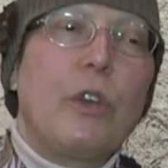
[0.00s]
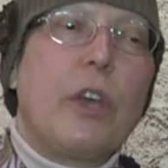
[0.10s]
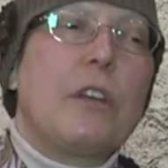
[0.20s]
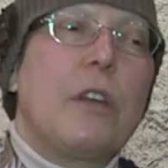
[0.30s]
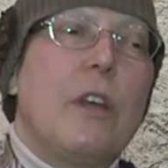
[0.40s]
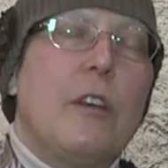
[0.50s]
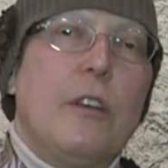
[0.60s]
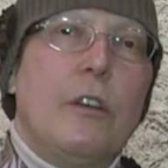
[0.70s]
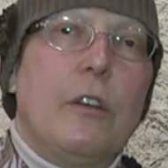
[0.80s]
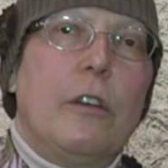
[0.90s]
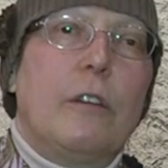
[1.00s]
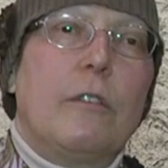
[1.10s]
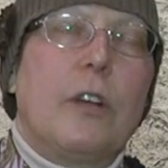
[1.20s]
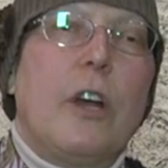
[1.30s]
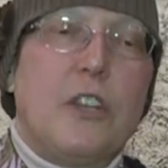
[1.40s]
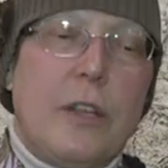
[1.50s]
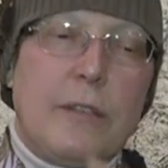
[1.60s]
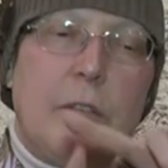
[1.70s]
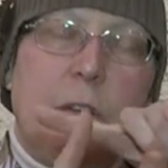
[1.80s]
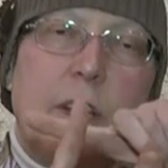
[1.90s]
dances, ceremonies
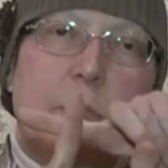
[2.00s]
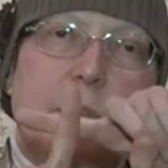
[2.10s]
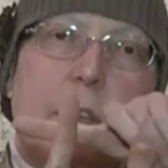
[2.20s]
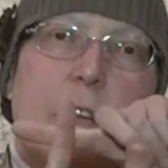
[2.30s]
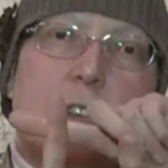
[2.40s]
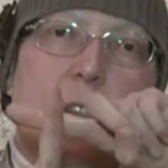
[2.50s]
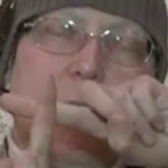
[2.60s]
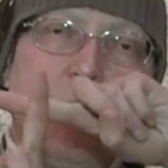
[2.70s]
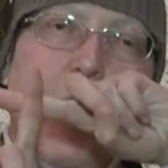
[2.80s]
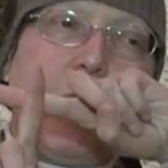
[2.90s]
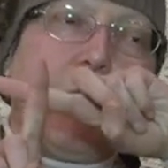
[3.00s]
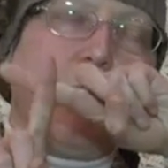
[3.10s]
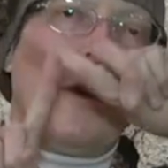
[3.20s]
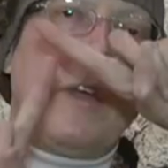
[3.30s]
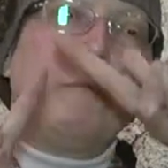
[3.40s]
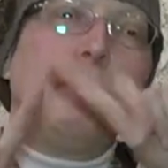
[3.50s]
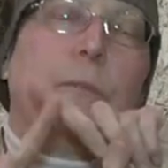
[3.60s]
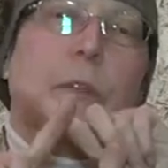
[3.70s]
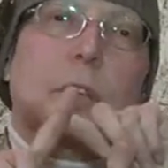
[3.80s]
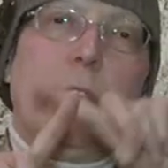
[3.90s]
special to the day. Mneyan also presented the